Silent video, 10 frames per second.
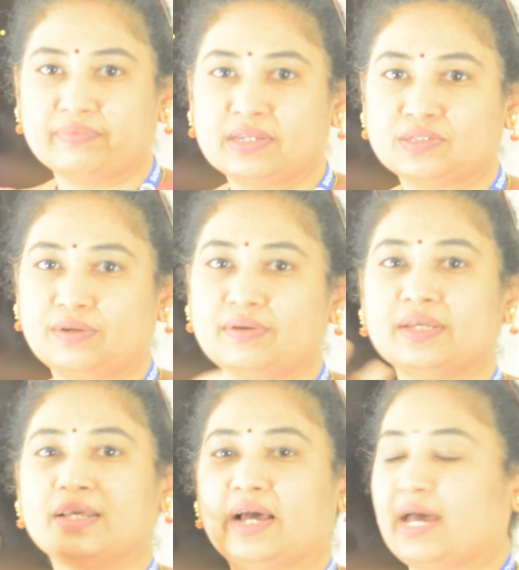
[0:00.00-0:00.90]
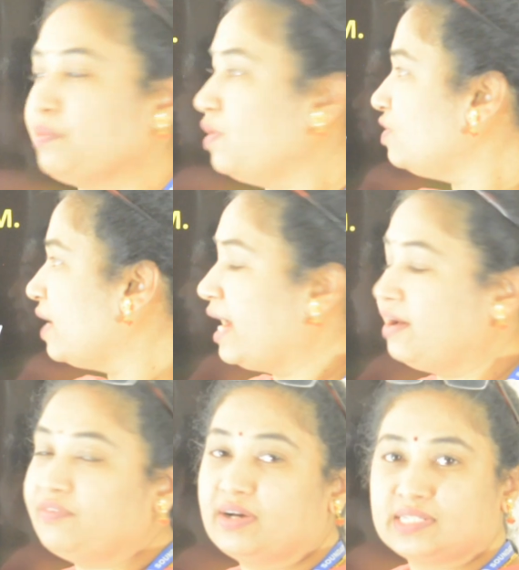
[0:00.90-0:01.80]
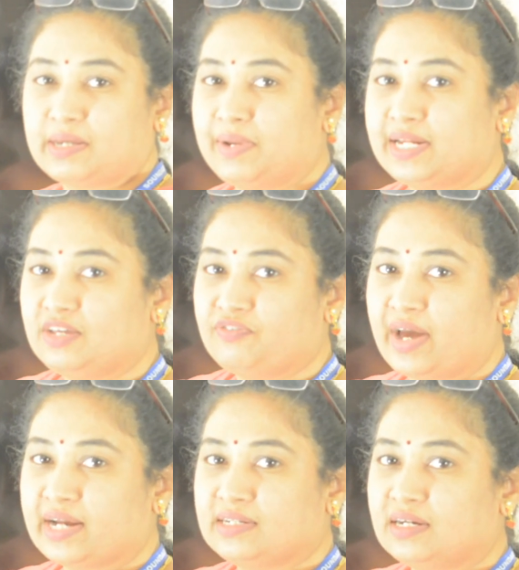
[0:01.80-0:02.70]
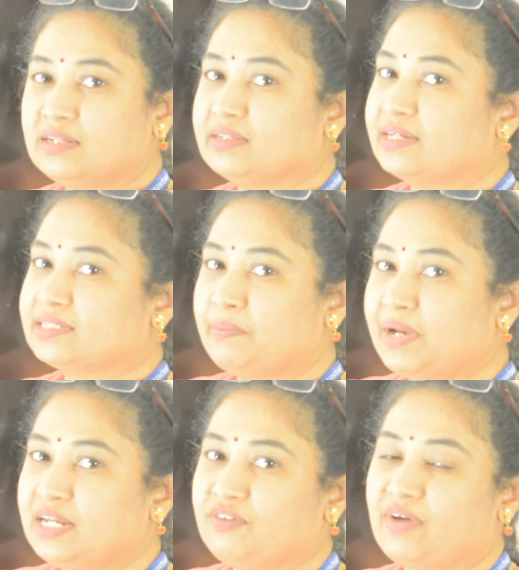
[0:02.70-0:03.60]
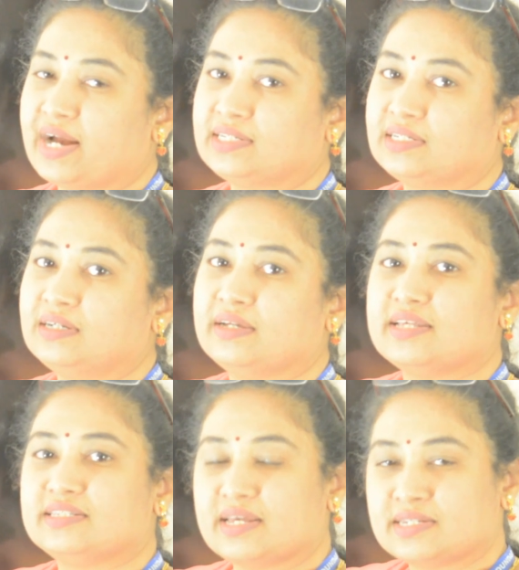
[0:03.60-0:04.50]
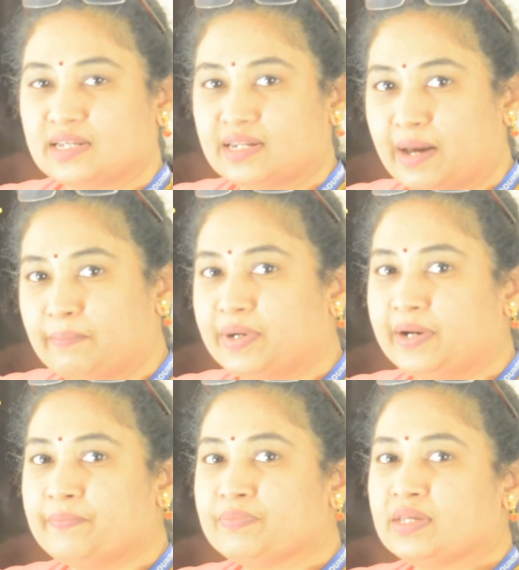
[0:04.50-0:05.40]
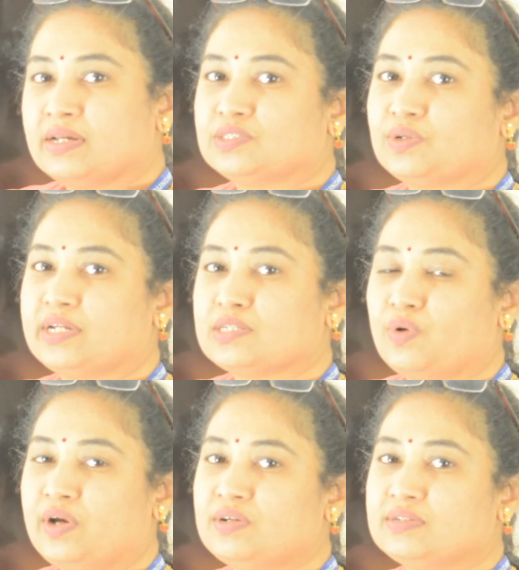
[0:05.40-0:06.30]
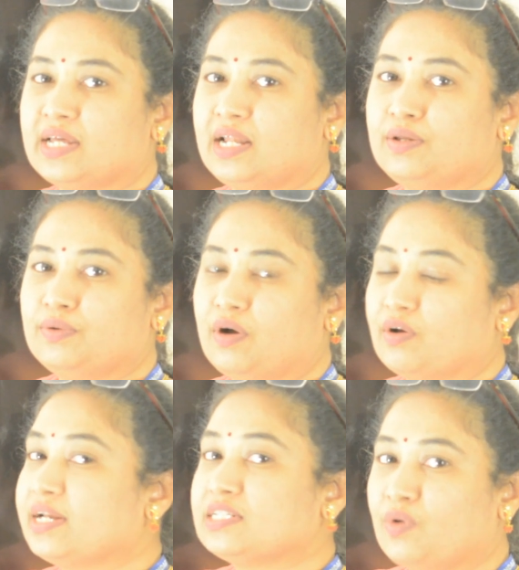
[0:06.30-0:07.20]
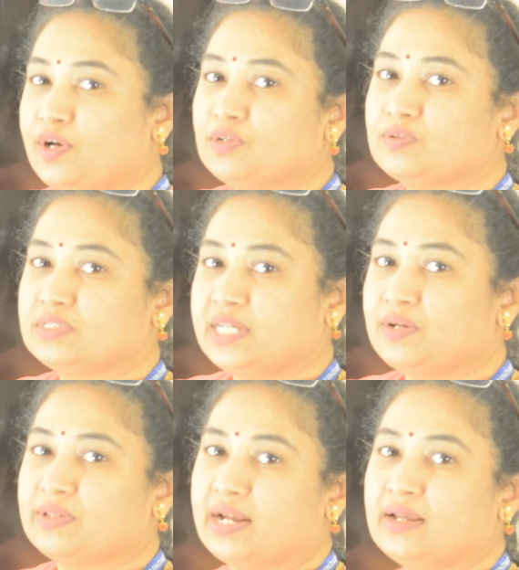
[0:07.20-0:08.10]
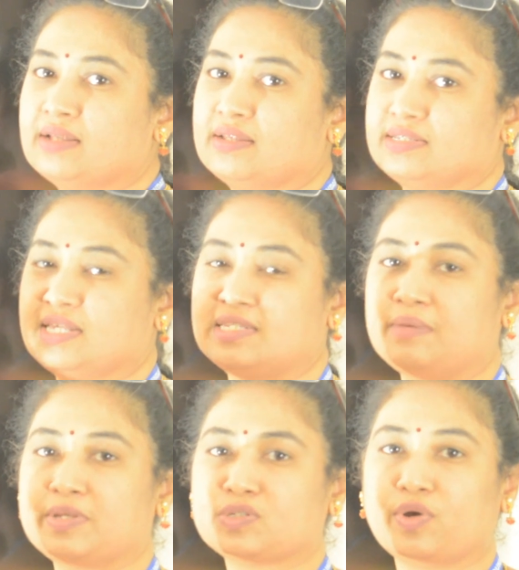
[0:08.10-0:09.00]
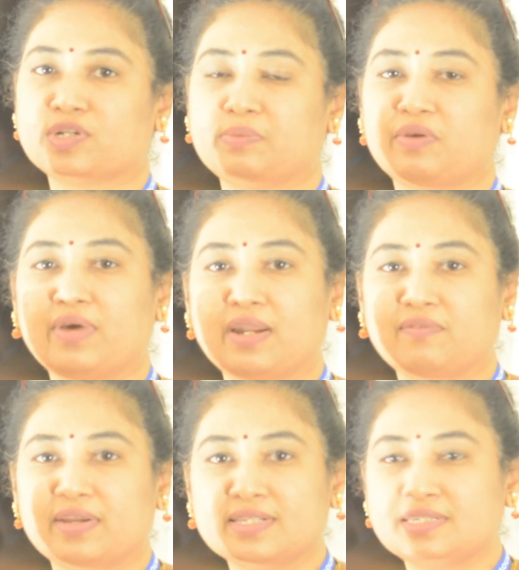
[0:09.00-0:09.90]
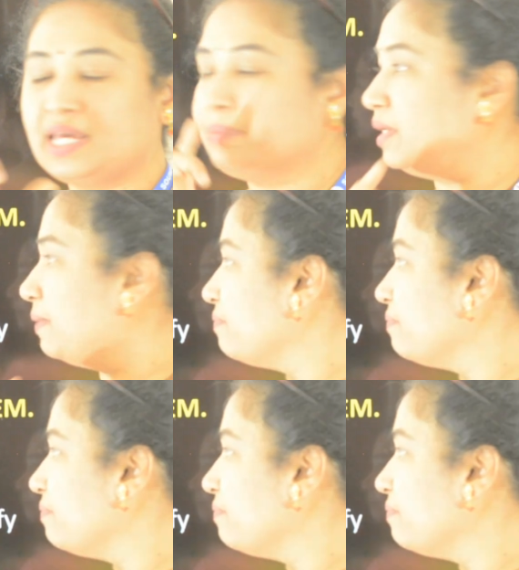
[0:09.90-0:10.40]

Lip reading: So I'm going to have a stability factor. That stability factor is just a number. So it is going to tell you, or it is going to see to that the system is going to be very, very stable.